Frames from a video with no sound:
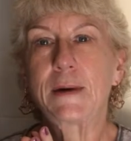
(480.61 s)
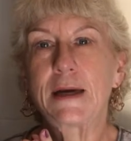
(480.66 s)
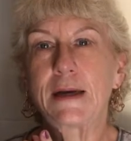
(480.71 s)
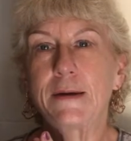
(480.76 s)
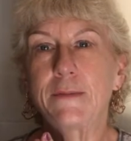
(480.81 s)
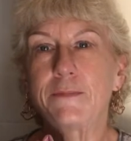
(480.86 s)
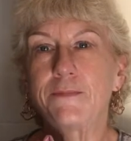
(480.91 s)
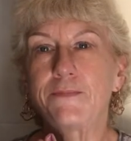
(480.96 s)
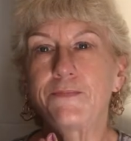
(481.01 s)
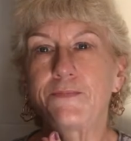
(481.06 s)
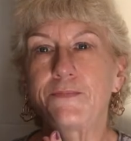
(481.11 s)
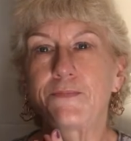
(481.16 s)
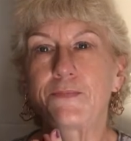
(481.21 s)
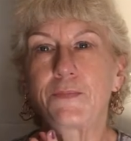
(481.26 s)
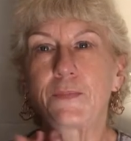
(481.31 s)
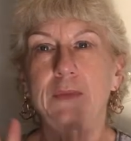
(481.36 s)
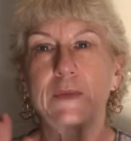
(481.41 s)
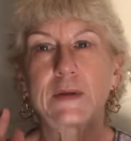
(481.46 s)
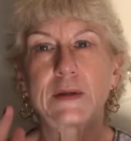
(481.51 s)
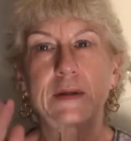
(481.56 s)
my
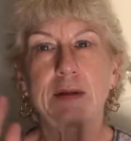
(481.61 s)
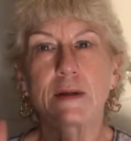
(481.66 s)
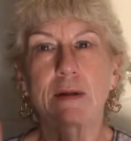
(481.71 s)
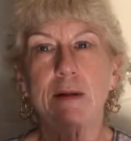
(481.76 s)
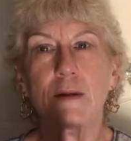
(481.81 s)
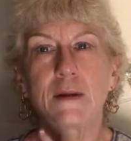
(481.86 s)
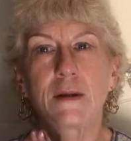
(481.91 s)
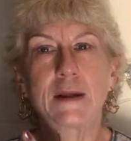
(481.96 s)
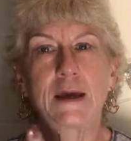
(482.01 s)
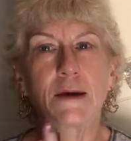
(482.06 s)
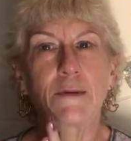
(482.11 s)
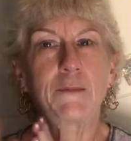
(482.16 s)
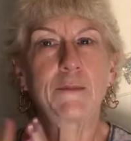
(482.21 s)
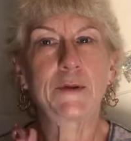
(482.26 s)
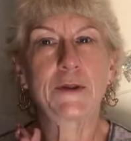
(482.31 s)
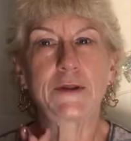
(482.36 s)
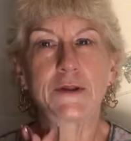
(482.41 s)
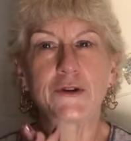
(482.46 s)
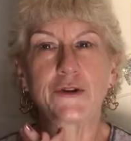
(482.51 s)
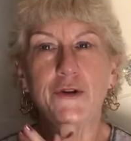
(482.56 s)
thing
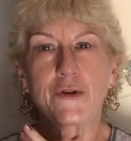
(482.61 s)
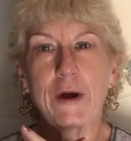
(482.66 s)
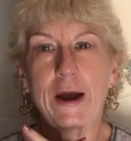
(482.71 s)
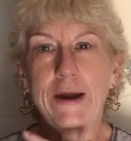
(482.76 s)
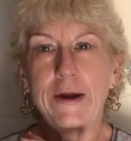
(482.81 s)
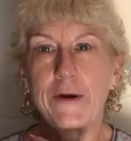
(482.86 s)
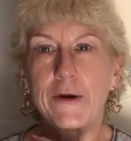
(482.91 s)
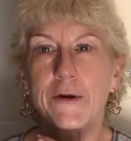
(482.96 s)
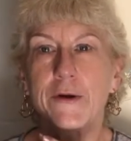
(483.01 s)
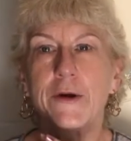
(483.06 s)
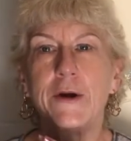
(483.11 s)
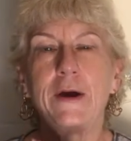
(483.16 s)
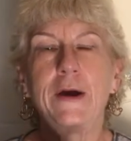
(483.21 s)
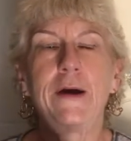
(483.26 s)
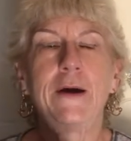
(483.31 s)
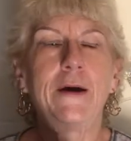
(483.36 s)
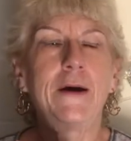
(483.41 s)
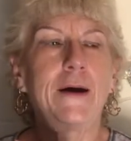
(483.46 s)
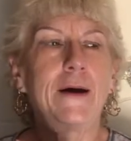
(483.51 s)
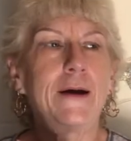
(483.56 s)
with the dryer,
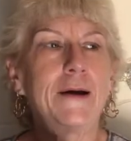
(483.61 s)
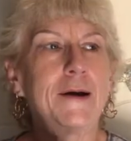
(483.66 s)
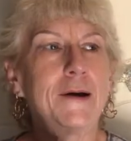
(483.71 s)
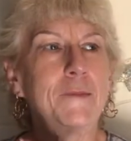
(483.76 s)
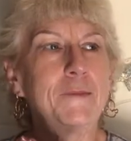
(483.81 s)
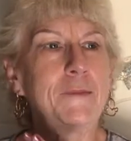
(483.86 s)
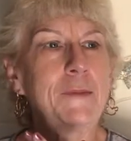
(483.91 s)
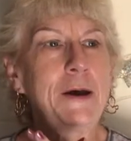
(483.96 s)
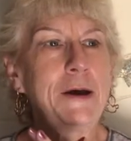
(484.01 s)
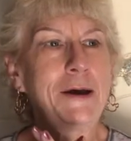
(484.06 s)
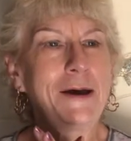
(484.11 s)
um,